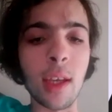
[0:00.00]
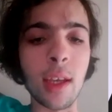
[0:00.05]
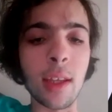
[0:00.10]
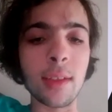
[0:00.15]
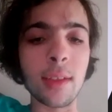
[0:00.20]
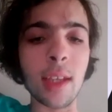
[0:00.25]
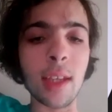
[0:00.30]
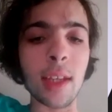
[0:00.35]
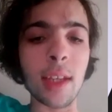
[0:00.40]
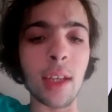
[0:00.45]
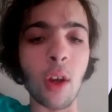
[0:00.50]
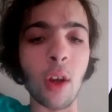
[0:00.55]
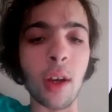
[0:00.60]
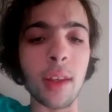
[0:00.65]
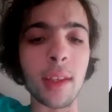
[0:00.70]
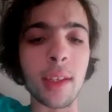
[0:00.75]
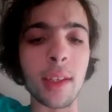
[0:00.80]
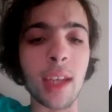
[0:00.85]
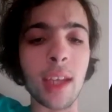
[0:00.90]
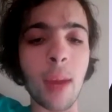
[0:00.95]
Saturday night at
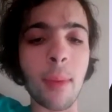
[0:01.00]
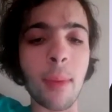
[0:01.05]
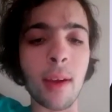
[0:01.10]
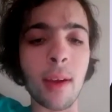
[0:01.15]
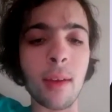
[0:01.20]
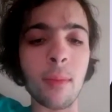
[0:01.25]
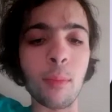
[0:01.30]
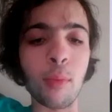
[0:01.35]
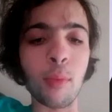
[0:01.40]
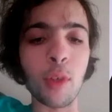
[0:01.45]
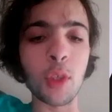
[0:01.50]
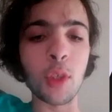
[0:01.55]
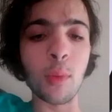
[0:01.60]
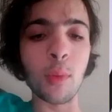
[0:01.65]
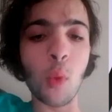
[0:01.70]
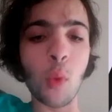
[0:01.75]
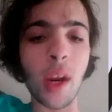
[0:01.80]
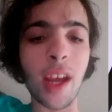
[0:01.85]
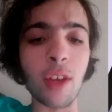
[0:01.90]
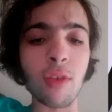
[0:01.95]
the Gabba,
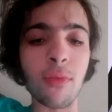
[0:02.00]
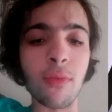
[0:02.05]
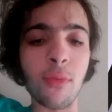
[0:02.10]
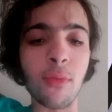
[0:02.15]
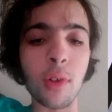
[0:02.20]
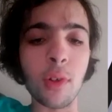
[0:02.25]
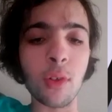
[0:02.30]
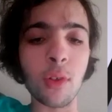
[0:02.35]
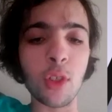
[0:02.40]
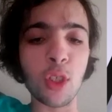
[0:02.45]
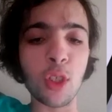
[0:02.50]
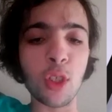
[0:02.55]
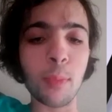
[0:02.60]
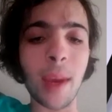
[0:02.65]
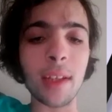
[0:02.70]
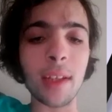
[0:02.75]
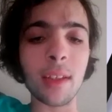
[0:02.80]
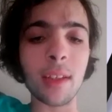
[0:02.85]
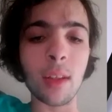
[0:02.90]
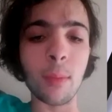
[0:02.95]
Brisbane 142
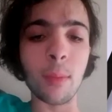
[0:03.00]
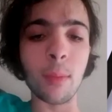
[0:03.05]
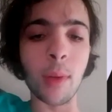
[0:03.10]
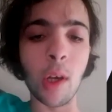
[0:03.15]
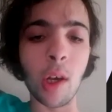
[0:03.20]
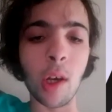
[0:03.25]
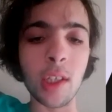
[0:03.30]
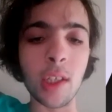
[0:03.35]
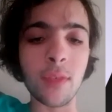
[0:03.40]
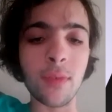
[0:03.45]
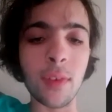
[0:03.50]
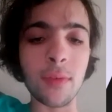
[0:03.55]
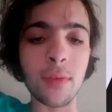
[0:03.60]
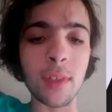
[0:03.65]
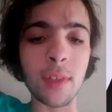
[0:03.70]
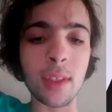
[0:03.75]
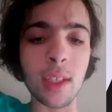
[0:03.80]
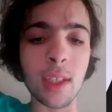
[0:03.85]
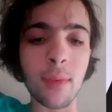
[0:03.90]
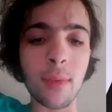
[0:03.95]
spanked the Pies
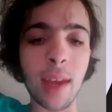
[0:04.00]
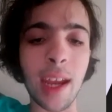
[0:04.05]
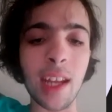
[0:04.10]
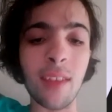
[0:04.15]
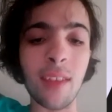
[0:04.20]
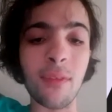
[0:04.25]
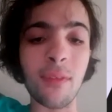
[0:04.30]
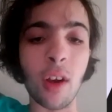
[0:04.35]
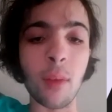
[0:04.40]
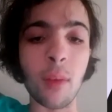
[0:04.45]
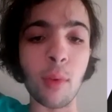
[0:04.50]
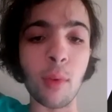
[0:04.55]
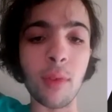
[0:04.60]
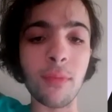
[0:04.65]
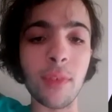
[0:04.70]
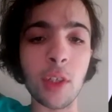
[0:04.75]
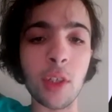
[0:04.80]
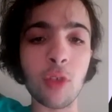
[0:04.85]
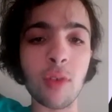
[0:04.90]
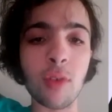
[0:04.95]
57,
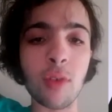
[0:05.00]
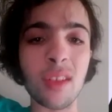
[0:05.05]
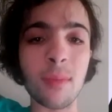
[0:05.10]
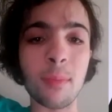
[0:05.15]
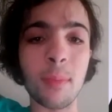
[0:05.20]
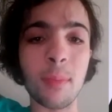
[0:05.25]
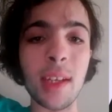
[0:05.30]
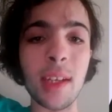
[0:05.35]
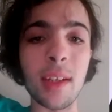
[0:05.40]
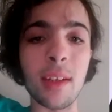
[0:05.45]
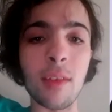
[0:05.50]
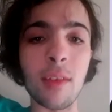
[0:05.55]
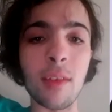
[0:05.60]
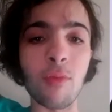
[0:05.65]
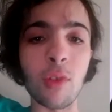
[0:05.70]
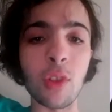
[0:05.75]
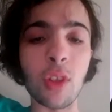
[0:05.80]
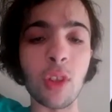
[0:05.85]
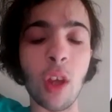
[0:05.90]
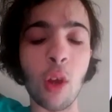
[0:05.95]
85-point victory. Some big
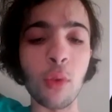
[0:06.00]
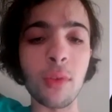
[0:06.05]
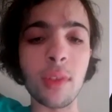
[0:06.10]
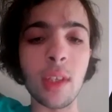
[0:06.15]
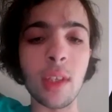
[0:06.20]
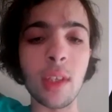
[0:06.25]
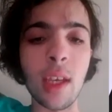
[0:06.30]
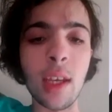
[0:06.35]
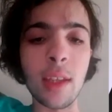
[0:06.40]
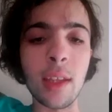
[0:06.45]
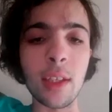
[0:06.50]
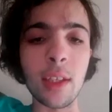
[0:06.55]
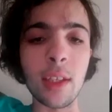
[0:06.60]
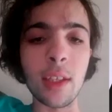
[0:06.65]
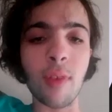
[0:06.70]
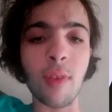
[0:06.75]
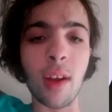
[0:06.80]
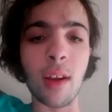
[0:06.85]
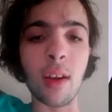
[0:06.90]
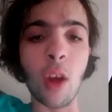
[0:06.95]
results this
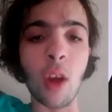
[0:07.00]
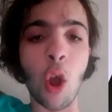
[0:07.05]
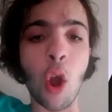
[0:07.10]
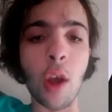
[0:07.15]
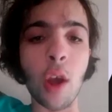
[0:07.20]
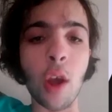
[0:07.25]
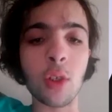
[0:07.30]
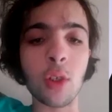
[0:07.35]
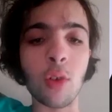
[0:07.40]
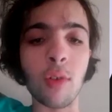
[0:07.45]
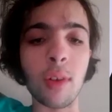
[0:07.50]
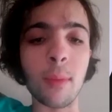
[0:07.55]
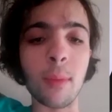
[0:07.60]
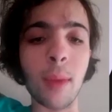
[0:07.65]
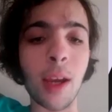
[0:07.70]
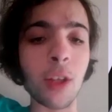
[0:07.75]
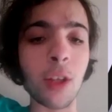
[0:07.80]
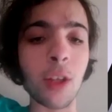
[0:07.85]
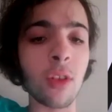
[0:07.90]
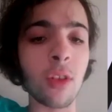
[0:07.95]
round in high scoring
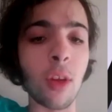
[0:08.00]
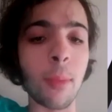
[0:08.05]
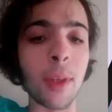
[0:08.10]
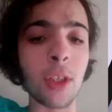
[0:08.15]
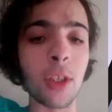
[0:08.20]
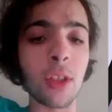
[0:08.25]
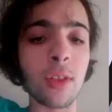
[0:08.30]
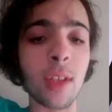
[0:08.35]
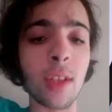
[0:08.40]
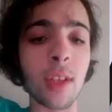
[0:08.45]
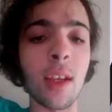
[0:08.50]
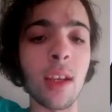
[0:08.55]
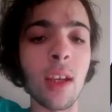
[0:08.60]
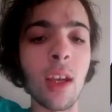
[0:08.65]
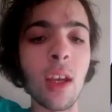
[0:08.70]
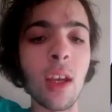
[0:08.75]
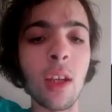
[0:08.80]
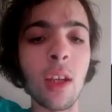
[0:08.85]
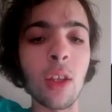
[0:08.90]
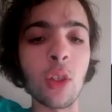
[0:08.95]
margins. Not much to say.
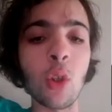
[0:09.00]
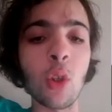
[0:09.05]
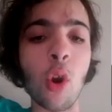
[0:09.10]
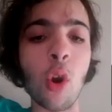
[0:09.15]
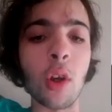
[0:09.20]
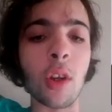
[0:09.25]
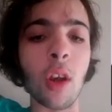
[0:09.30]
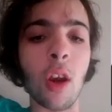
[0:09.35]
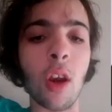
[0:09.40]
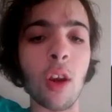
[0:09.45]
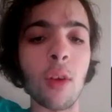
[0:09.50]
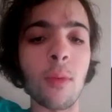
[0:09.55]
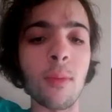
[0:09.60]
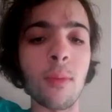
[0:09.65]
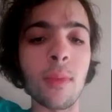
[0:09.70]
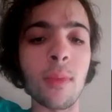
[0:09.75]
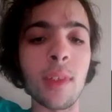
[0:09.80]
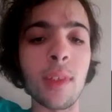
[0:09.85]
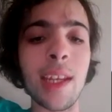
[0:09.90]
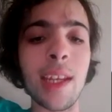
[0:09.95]
Zorko,
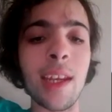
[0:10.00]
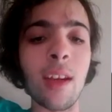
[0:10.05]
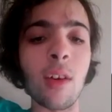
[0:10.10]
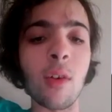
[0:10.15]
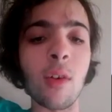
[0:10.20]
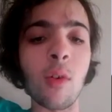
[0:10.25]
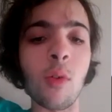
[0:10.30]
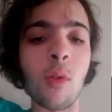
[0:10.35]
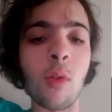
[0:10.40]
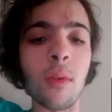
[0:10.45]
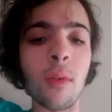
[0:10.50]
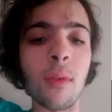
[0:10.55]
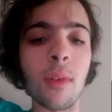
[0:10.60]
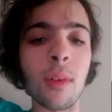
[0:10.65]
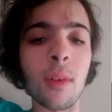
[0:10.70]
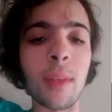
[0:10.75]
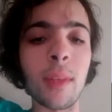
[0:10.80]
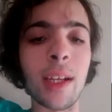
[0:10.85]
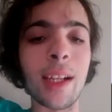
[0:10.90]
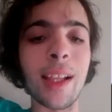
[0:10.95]
Neil,
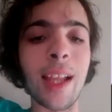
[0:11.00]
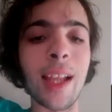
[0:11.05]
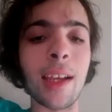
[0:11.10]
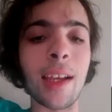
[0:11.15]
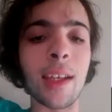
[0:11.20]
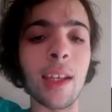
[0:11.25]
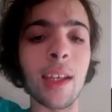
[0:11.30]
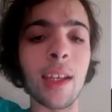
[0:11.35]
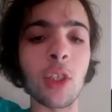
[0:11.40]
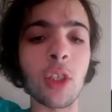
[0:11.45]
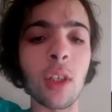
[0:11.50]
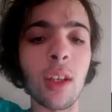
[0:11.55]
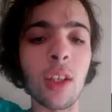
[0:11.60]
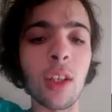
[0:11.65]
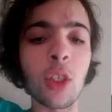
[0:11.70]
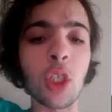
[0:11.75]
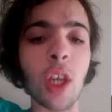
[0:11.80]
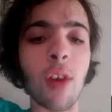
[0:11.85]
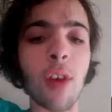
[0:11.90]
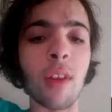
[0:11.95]
McCluggage,
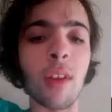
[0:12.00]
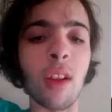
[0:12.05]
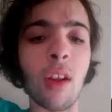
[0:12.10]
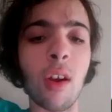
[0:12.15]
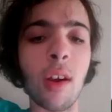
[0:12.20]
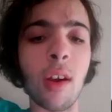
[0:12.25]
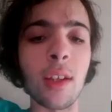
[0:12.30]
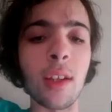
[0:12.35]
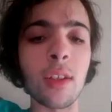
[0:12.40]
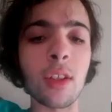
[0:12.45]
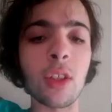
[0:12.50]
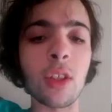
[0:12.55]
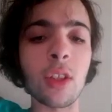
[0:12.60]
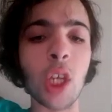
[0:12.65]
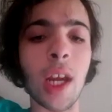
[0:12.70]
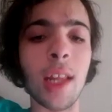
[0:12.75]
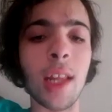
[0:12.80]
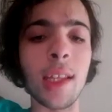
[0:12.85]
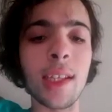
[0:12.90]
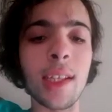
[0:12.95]
Jared Lyons,
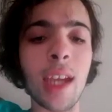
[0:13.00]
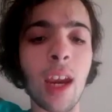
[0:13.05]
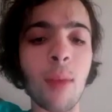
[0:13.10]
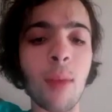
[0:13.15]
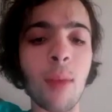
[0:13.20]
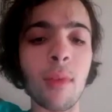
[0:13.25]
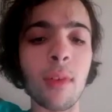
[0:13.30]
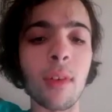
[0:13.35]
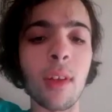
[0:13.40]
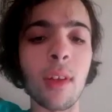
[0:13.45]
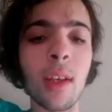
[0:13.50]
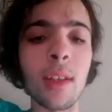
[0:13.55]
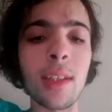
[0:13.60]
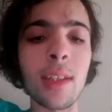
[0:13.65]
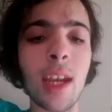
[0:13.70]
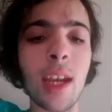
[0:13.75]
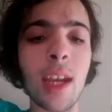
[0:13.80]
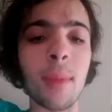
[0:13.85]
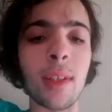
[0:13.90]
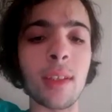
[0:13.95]
Charlie Cameron,
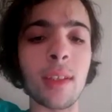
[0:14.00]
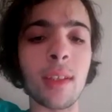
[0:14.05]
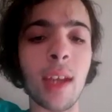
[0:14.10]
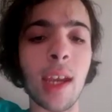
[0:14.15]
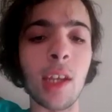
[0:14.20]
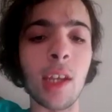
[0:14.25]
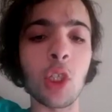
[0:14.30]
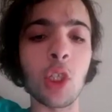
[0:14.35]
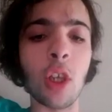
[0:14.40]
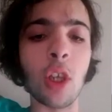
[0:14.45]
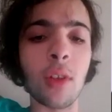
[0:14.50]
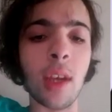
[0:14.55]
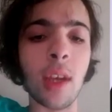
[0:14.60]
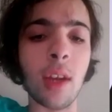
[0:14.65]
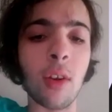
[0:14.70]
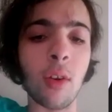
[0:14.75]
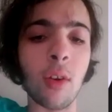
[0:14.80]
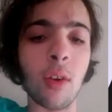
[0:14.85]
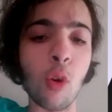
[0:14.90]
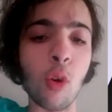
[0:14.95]
Dan McStay, Joe
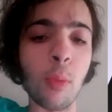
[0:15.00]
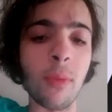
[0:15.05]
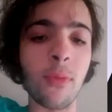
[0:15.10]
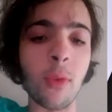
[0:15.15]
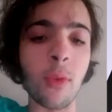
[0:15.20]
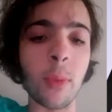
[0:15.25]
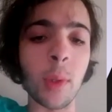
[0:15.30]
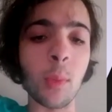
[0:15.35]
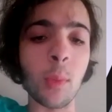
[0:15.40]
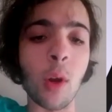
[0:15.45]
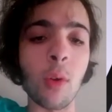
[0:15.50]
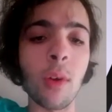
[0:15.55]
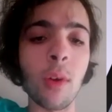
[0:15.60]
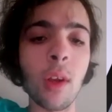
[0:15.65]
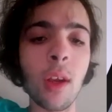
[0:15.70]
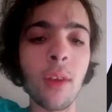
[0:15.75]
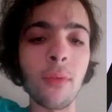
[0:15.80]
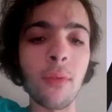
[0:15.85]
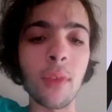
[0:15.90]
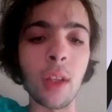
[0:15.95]
Danaher all performing well
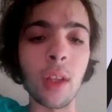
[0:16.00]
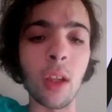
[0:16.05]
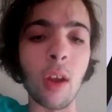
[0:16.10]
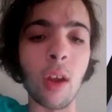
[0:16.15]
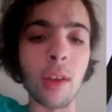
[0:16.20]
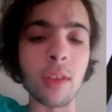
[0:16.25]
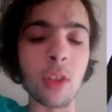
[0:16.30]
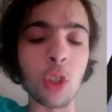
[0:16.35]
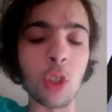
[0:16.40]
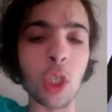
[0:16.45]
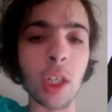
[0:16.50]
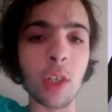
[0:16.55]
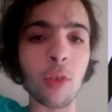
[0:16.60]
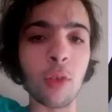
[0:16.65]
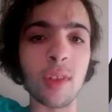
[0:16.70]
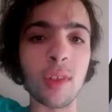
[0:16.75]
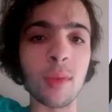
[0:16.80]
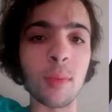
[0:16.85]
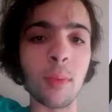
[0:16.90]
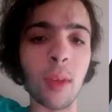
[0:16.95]
for the Lions, and Jack
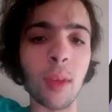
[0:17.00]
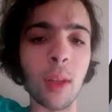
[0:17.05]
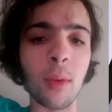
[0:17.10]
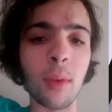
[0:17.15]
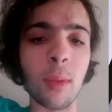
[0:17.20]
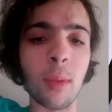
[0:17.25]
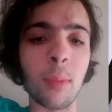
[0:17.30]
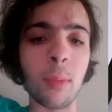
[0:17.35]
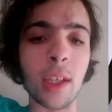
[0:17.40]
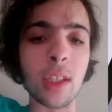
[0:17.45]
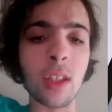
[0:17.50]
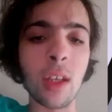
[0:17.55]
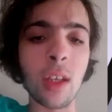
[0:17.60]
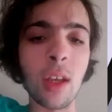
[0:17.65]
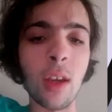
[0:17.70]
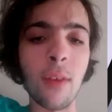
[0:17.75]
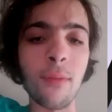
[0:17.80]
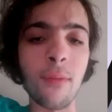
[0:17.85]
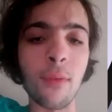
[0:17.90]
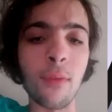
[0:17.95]
Chris was probably the best
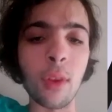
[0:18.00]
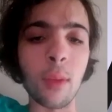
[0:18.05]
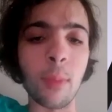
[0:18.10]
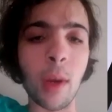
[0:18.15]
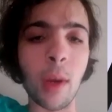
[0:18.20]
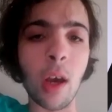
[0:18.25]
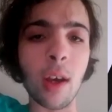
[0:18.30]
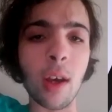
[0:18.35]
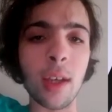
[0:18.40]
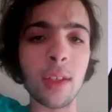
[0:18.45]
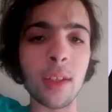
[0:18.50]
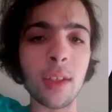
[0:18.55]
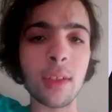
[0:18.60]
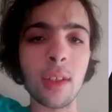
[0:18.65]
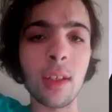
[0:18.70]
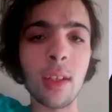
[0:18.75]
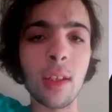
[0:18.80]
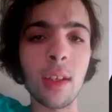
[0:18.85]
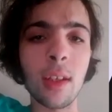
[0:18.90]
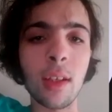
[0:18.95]
for the Pies.
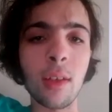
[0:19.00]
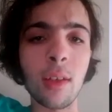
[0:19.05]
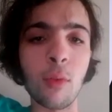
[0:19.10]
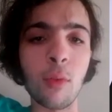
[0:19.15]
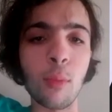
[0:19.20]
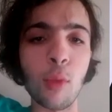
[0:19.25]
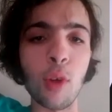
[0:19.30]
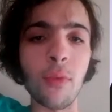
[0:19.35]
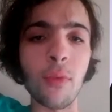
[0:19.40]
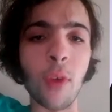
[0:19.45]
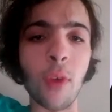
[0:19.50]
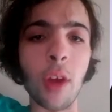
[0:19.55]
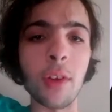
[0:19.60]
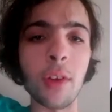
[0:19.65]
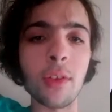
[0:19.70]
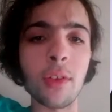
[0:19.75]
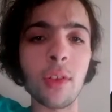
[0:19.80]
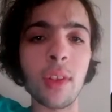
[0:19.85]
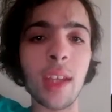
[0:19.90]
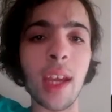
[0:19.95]
We'll move
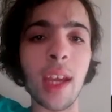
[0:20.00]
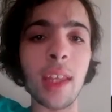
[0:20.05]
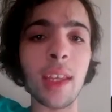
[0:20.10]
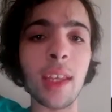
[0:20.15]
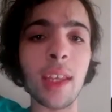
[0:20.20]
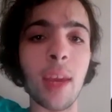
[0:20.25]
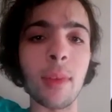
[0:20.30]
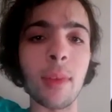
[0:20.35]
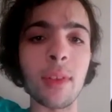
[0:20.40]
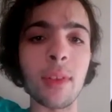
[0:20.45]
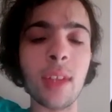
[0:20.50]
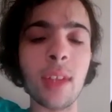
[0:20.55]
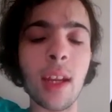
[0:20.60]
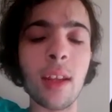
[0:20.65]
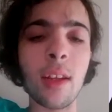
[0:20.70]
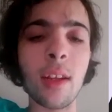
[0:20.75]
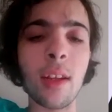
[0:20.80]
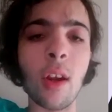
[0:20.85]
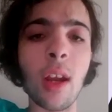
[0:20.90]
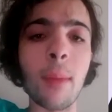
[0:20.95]
on to the other game on
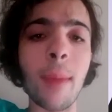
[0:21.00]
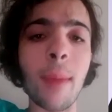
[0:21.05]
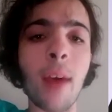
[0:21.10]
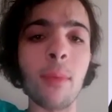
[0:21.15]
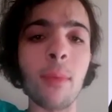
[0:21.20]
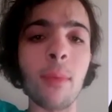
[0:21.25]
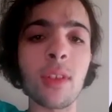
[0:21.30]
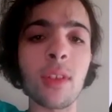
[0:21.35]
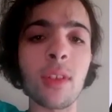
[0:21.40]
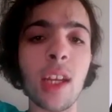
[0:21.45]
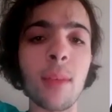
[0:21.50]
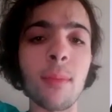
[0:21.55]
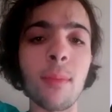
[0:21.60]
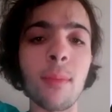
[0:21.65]
Saturday night at Marvel Stadium.